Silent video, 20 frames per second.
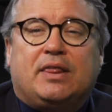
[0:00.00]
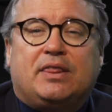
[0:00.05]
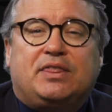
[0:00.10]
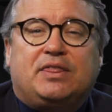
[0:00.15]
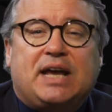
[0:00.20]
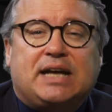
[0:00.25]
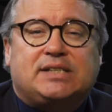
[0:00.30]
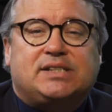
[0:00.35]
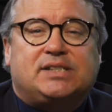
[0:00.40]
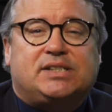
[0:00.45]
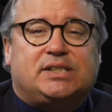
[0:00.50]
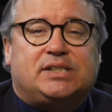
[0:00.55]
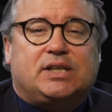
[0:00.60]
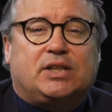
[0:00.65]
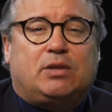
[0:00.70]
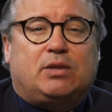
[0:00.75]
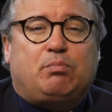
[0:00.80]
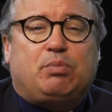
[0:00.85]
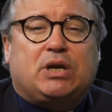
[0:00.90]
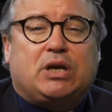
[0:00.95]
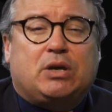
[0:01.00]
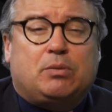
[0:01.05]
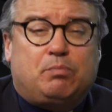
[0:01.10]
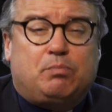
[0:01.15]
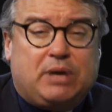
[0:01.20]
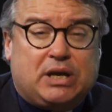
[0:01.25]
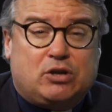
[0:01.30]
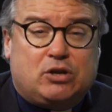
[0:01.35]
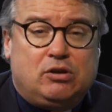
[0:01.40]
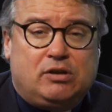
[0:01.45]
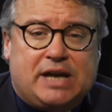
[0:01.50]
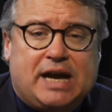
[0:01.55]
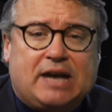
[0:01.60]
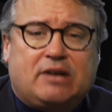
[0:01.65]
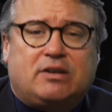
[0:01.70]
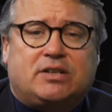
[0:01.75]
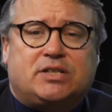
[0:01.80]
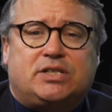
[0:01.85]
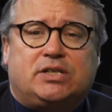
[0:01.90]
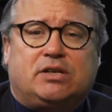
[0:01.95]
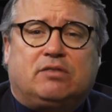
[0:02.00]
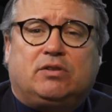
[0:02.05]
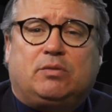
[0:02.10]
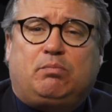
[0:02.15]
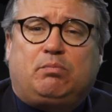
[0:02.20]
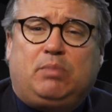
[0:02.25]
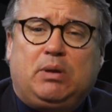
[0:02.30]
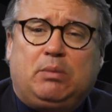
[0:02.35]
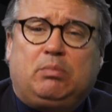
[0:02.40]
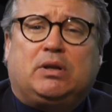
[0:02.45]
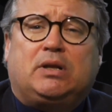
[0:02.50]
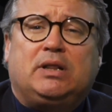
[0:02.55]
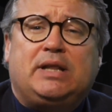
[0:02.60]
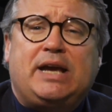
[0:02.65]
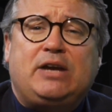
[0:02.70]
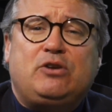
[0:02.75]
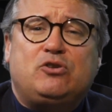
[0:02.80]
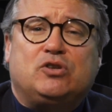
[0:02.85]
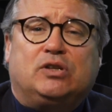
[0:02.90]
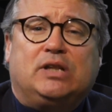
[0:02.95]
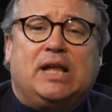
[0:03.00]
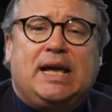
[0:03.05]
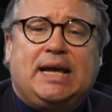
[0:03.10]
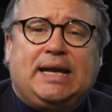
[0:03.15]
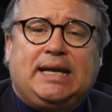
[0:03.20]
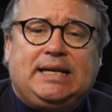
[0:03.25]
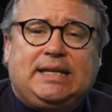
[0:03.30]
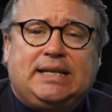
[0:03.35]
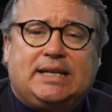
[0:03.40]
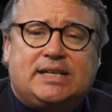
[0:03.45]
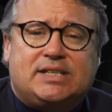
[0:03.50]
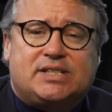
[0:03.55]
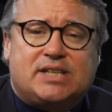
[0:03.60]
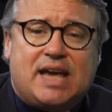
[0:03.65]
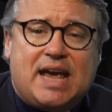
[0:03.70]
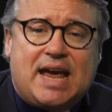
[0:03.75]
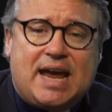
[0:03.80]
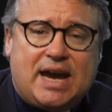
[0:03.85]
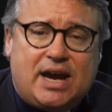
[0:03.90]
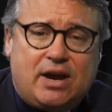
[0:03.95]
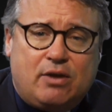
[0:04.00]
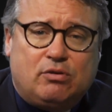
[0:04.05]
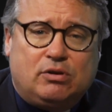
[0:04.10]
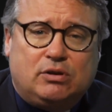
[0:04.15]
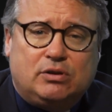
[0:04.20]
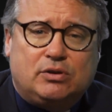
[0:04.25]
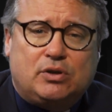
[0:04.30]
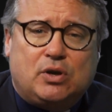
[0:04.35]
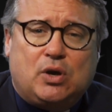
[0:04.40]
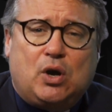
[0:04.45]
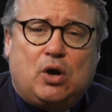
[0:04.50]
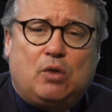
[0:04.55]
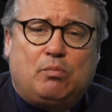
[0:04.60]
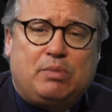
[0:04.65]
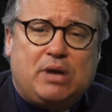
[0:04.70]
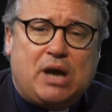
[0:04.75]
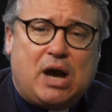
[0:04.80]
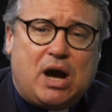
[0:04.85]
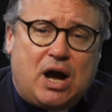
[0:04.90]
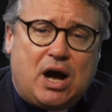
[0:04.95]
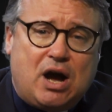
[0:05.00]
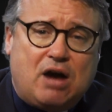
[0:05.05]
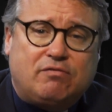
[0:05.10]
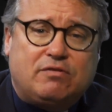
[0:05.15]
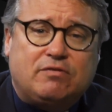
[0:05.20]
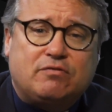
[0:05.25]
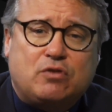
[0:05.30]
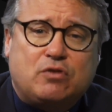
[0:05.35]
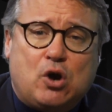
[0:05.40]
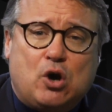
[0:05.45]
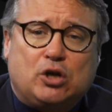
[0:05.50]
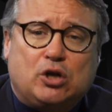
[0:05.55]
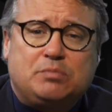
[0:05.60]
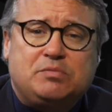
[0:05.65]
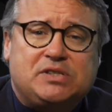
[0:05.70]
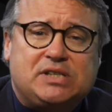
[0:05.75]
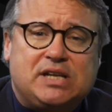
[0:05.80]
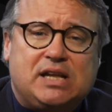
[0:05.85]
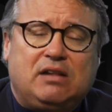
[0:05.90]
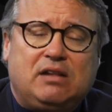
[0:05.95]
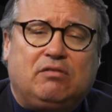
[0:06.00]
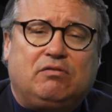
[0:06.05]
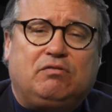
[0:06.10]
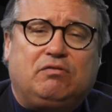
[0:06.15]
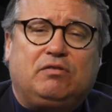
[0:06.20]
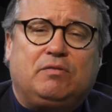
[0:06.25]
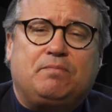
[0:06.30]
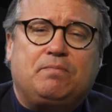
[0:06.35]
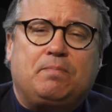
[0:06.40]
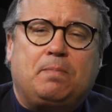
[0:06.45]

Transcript: that's the peculiarity of the biblical angel. He is a herald on behalf of God himself.